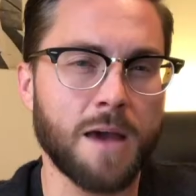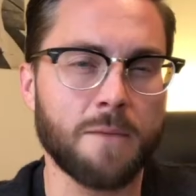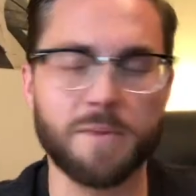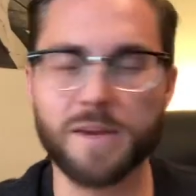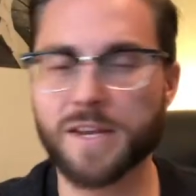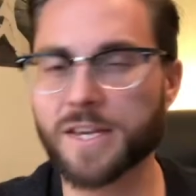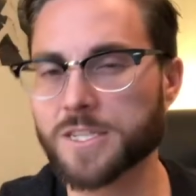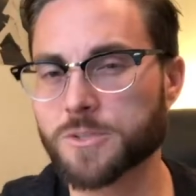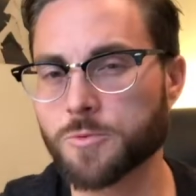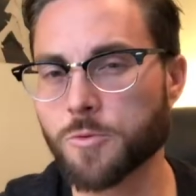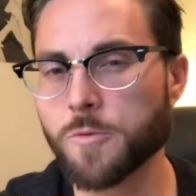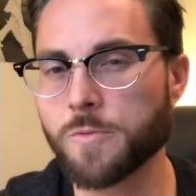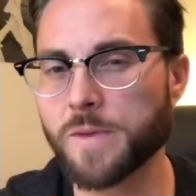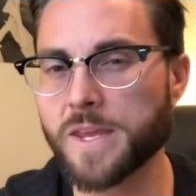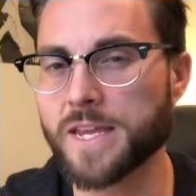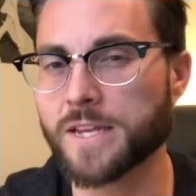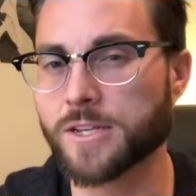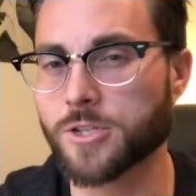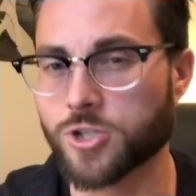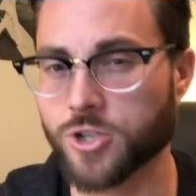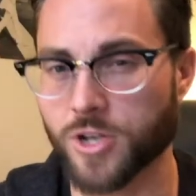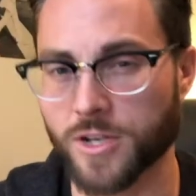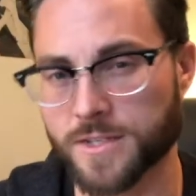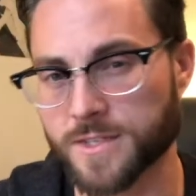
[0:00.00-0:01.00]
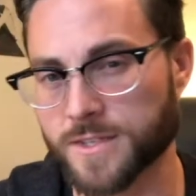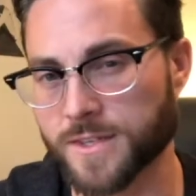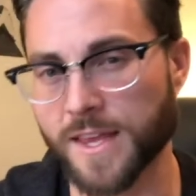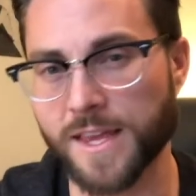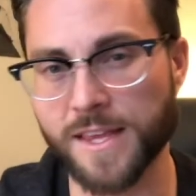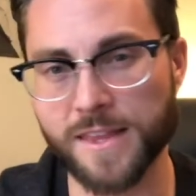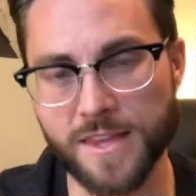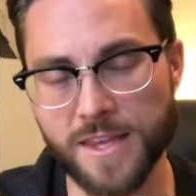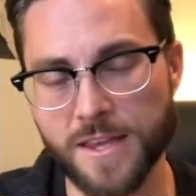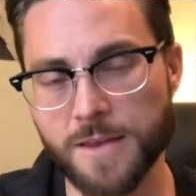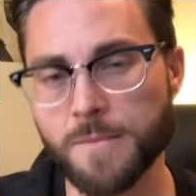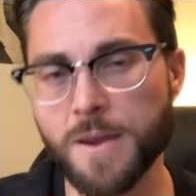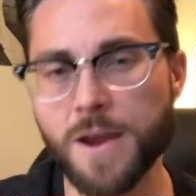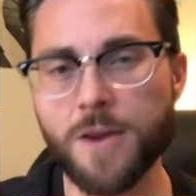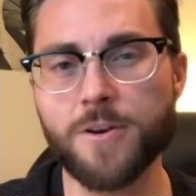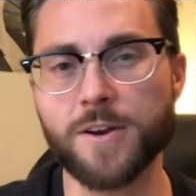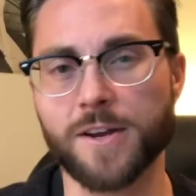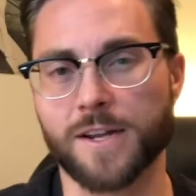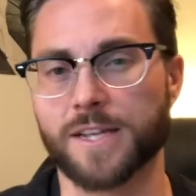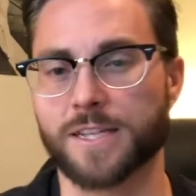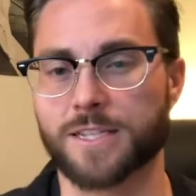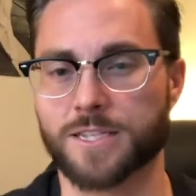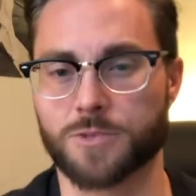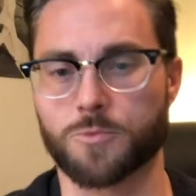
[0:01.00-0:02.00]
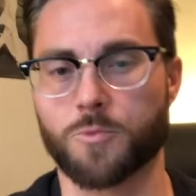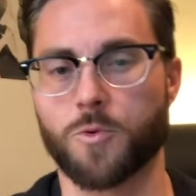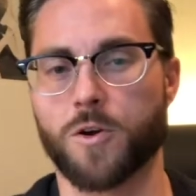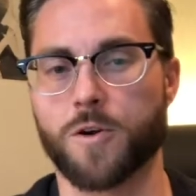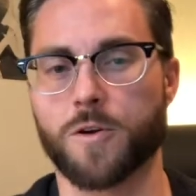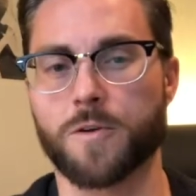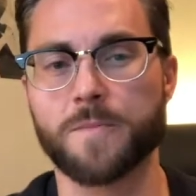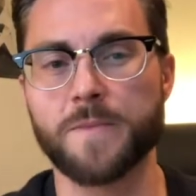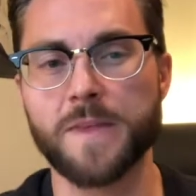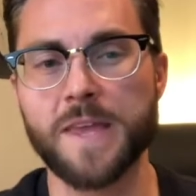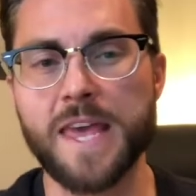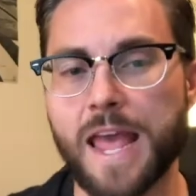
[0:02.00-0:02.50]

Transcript: because we're being just like the Americans were.